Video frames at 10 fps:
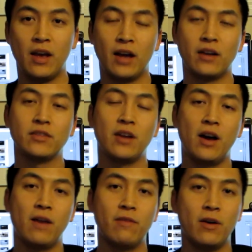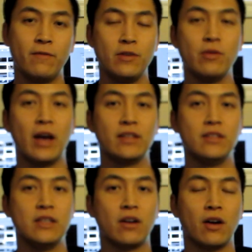And I also have a few
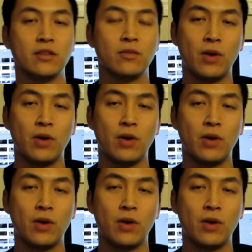SD cards.